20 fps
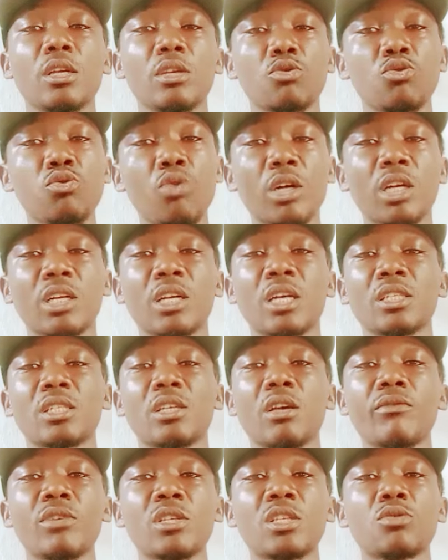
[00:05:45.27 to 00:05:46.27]

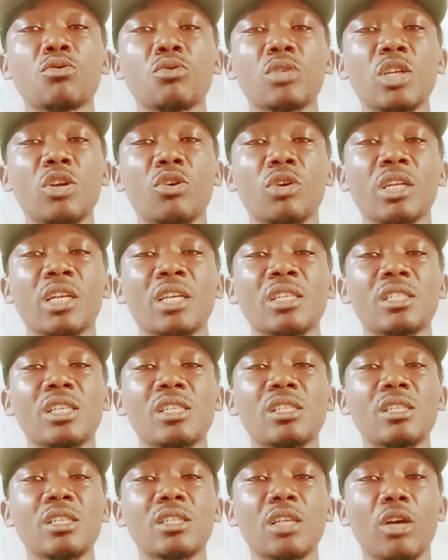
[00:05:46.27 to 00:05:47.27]
270 to
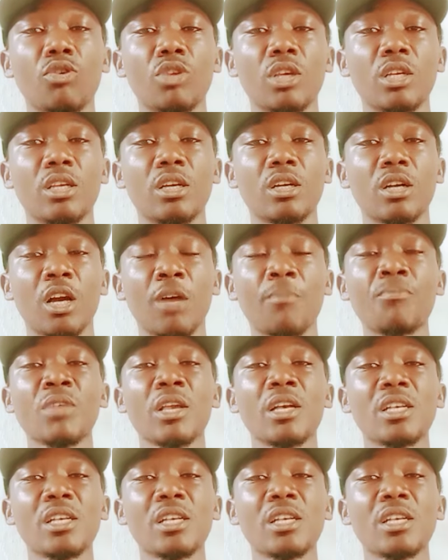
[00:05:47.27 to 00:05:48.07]
360,000 naira,